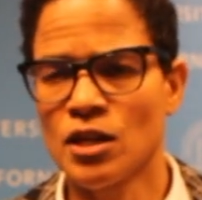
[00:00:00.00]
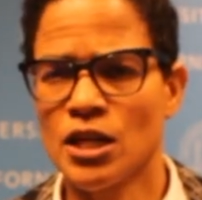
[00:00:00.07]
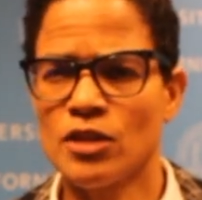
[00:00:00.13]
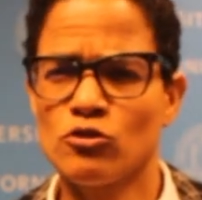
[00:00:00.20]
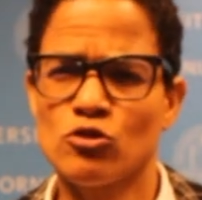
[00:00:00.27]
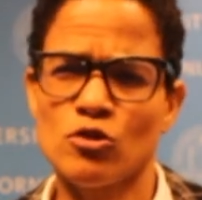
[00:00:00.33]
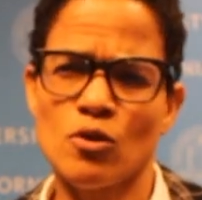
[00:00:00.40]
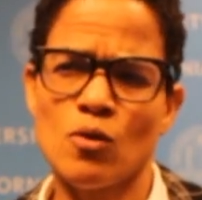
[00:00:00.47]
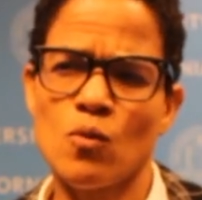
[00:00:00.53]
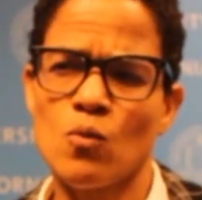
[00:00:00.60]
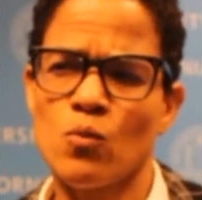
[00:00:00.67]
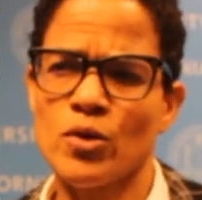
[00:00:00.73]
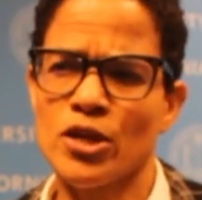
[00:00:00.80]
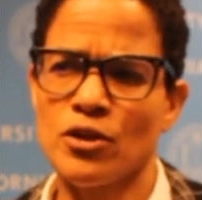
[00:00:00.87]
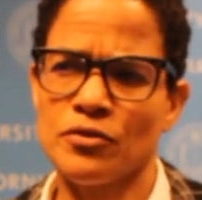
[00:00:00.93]
And so
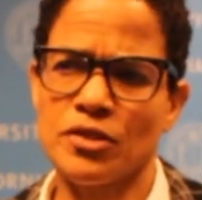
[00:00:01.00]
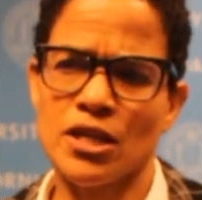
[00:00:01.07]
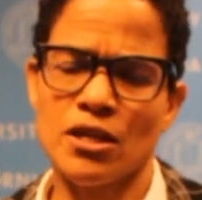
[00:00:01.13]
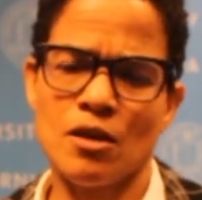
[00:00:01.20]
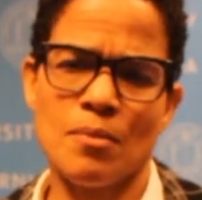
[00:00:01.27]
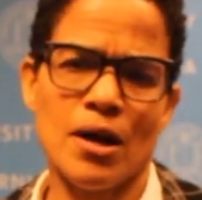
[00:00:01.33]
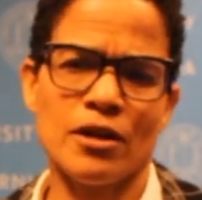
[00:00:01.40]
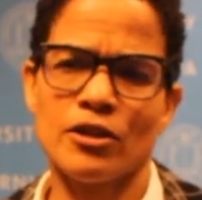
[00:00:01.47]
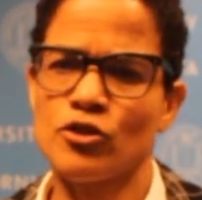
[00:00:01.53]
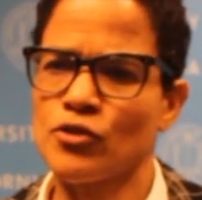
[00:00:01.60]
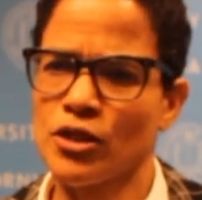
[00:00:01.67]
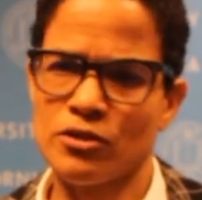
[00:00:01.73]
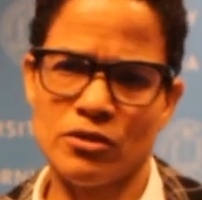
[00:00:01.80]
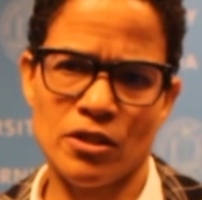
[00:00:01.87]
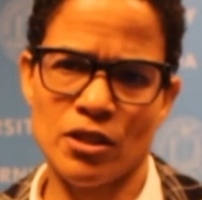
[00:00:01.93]
we are thinking about
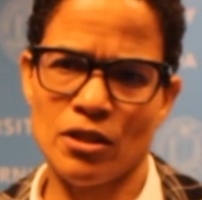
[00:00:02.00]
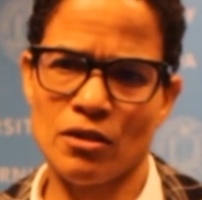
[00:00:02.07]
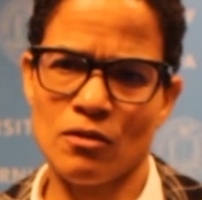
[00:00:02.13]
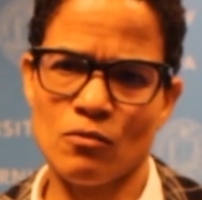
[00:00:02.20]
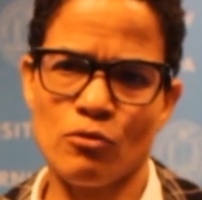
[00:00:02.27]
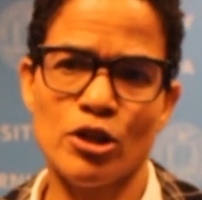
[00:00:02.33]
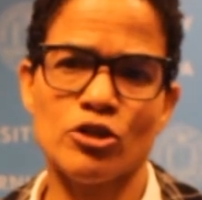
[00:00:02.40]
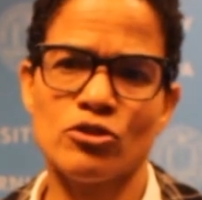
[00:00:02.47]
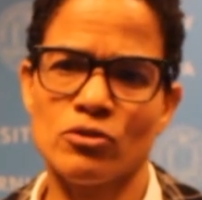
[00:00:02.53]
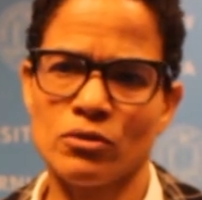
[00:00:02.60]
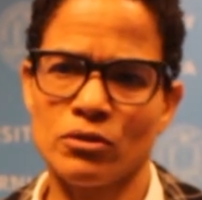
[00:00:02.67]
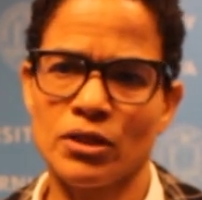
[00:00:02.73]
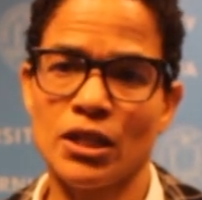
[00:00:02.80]
addressing racial